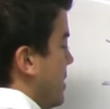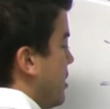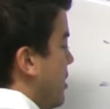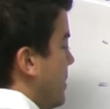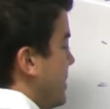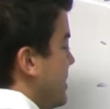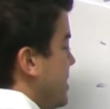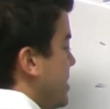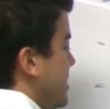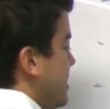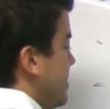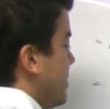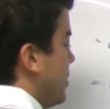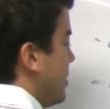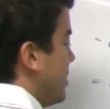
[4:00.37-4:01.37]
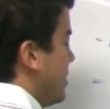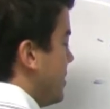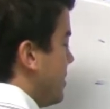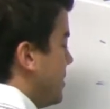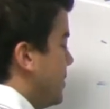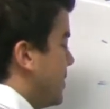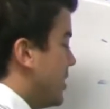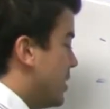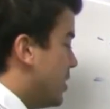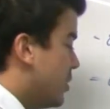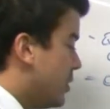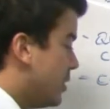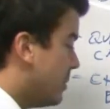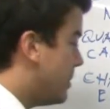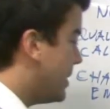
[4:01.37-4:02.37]
Competition is important. You want to know
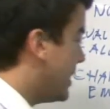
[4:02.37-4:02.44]
who you're